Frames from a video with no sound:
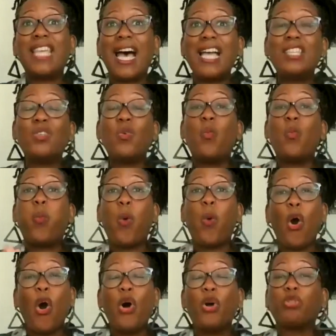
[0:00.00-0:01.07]
but that
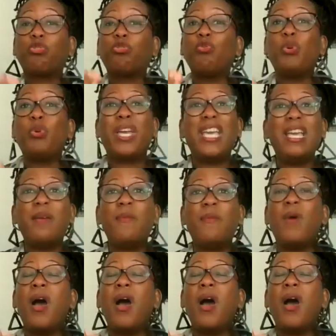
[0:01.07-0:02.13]
the world through
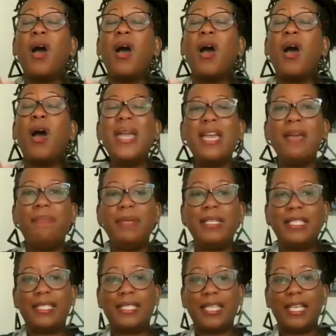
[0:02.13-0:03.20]
Him may
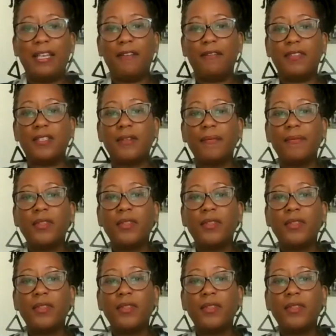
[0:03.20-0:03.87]
be saved.